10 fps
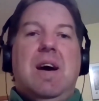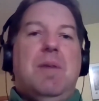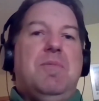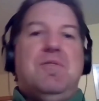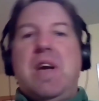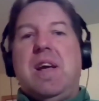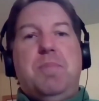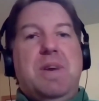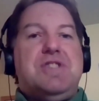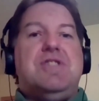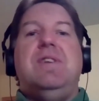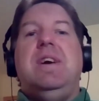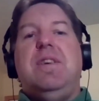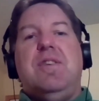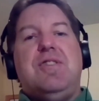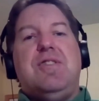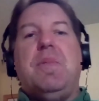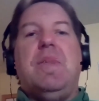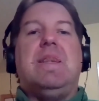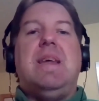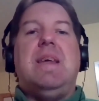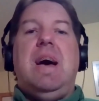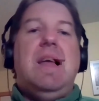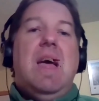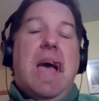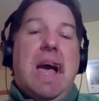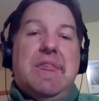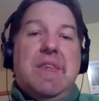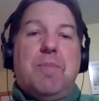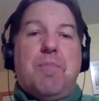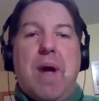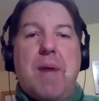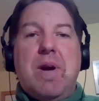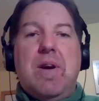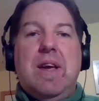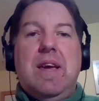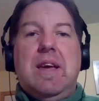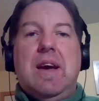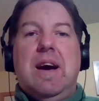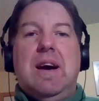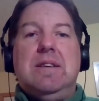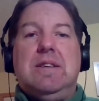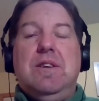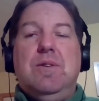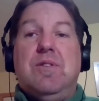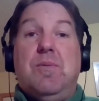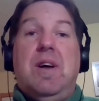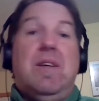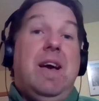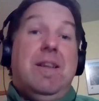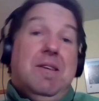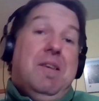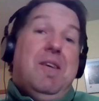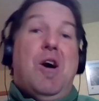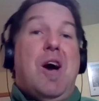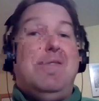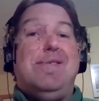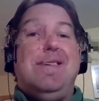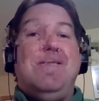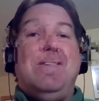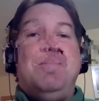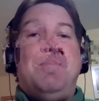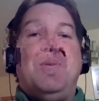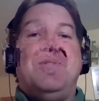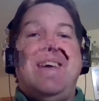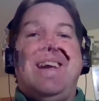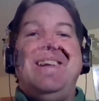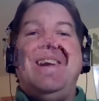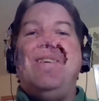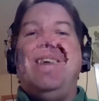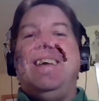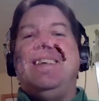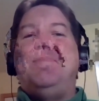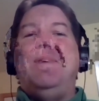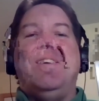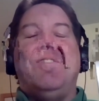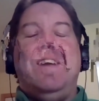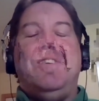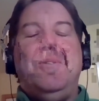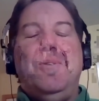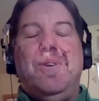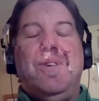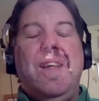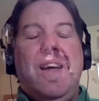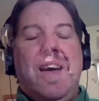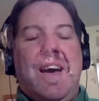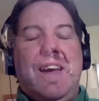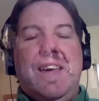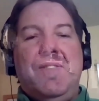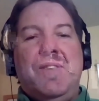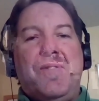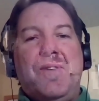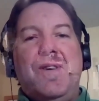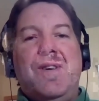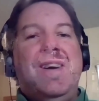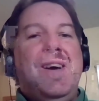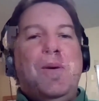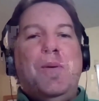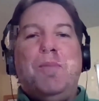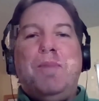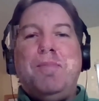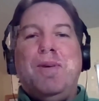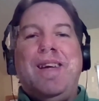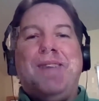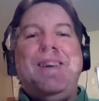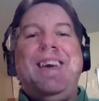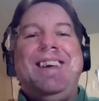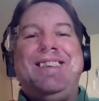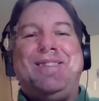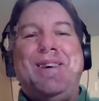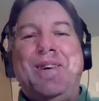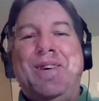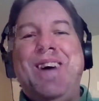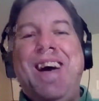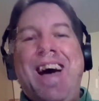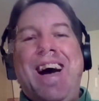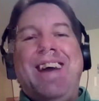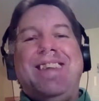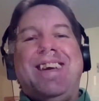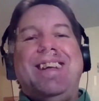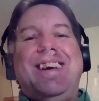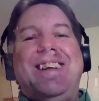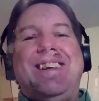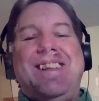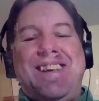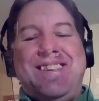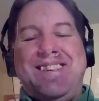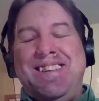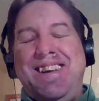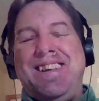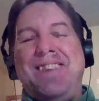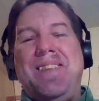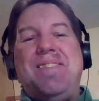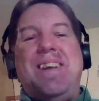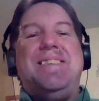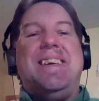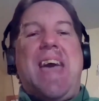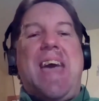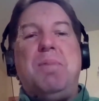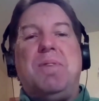drag a picture in or something like that, I think primary could use it well. And obviously even post-secondary, it's been a great tool, even for old people like me. So I think it definitely runs the gamut for